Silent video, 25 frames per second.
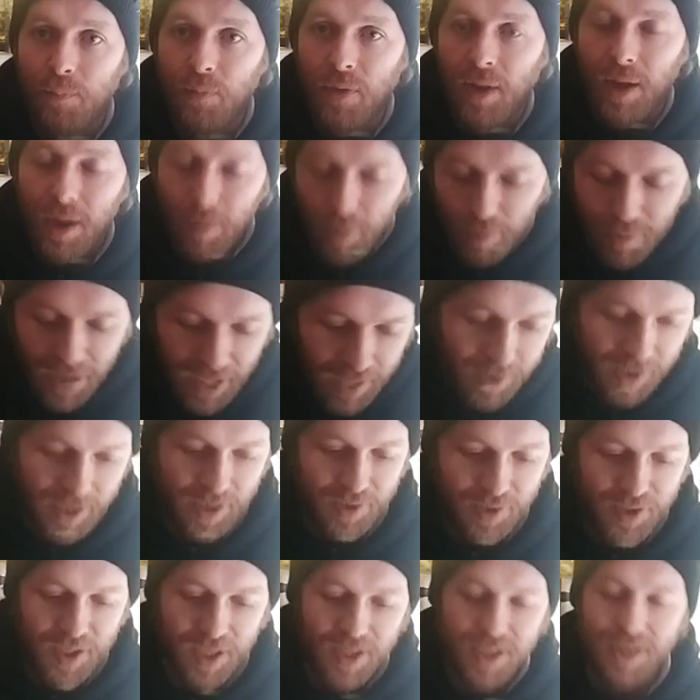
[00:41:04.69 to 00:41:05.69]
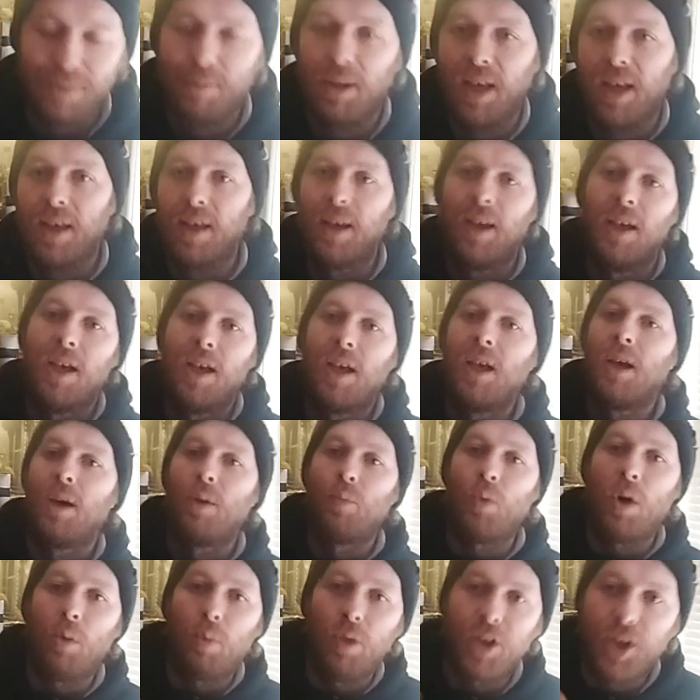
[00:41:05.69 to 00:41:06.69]
And my mate said to me,
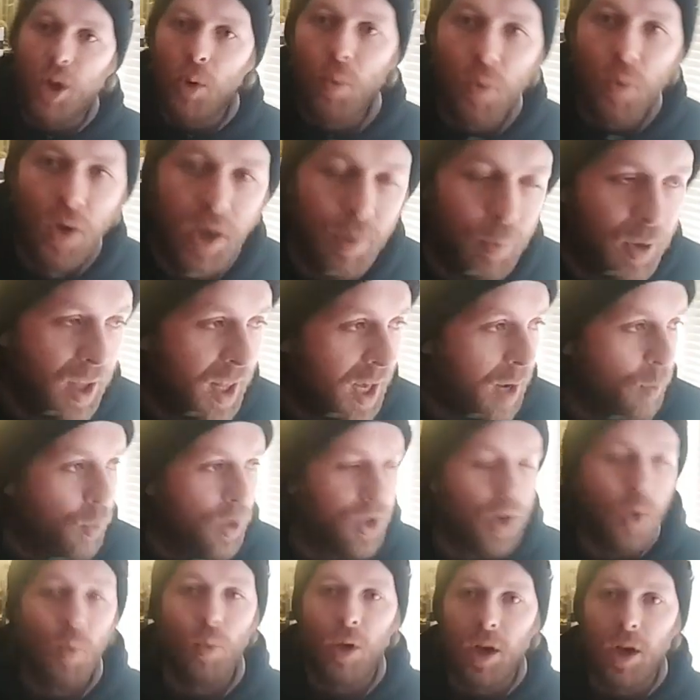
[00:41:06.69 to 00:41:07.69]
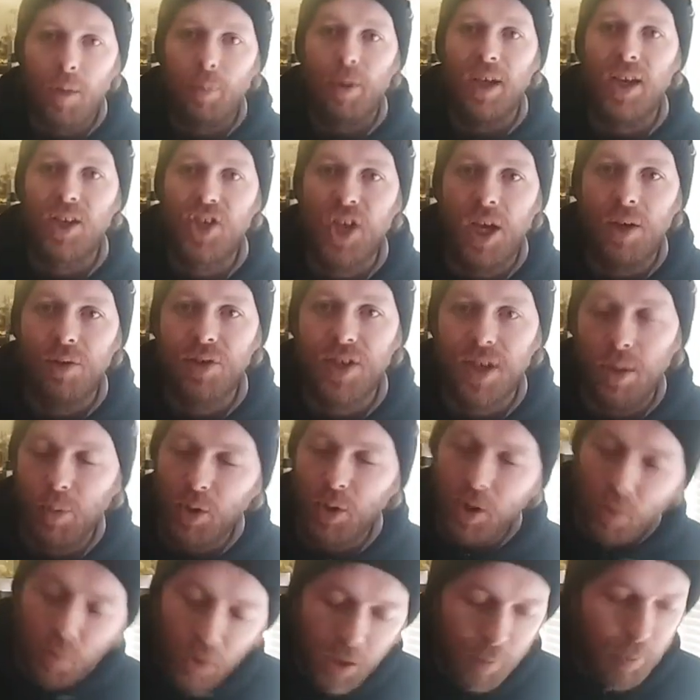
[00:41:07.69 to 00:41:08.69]
well, we don't want to be that. We don't want to be a Chelsea. We
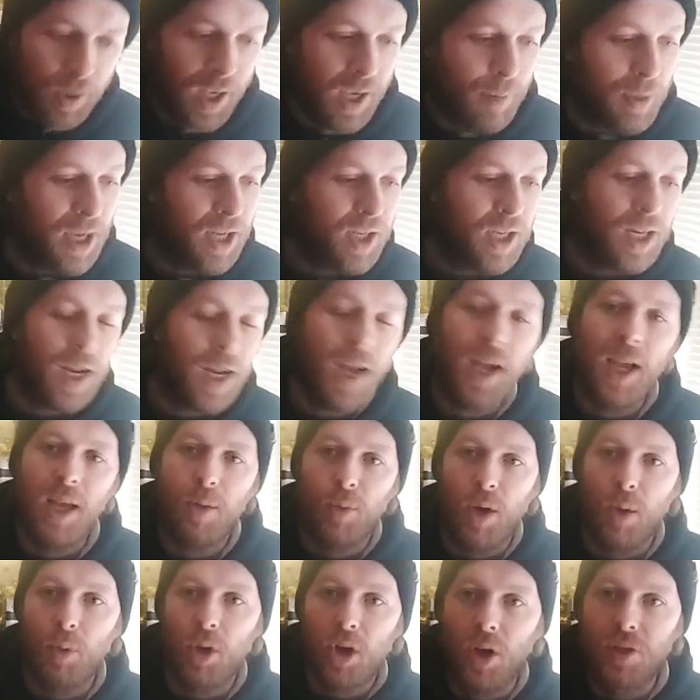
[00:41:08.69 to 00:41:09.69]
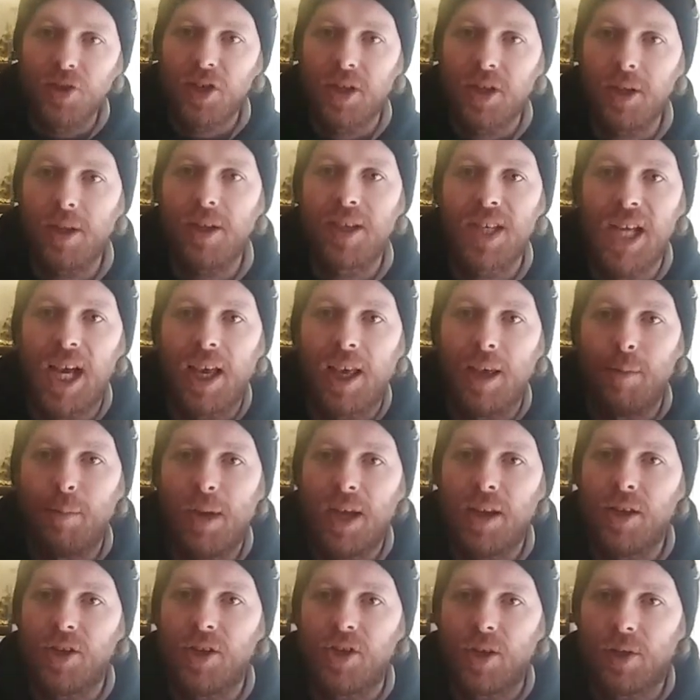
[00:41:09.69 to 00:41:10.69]
don't want to be a Man United where we're constantly sacking
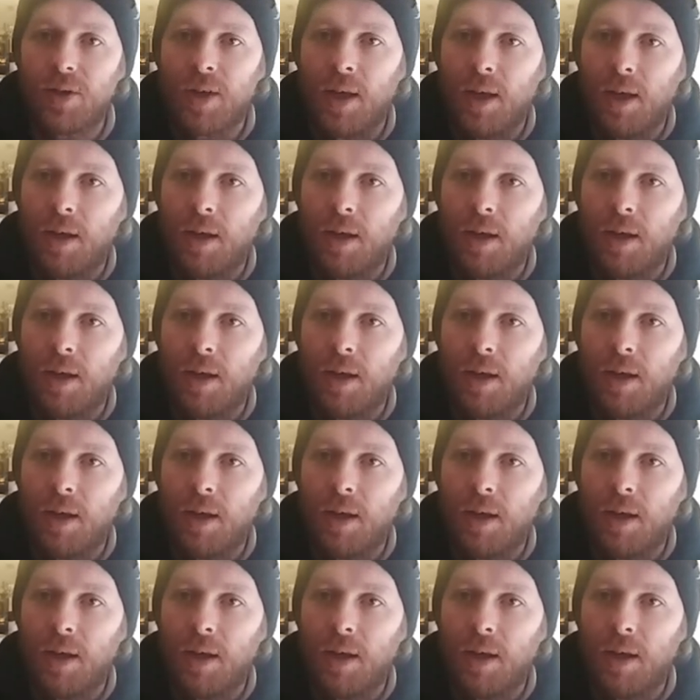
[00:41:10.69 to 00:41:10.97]
managers.